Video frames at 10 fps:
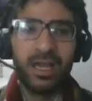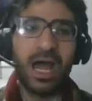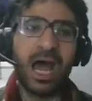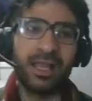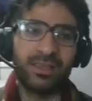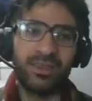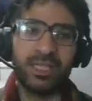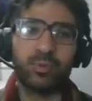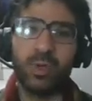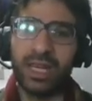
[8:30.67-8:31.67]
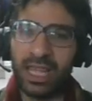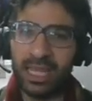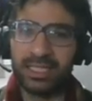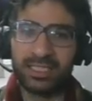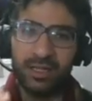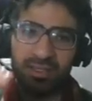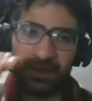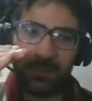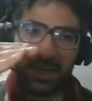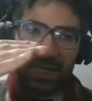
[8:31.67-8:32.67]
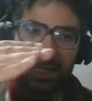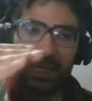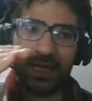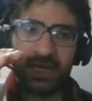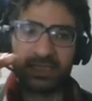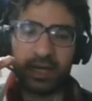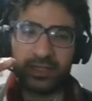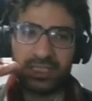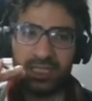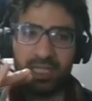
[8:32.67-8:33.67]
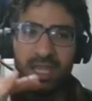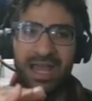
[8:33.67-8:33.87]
and this will insert the begin SRC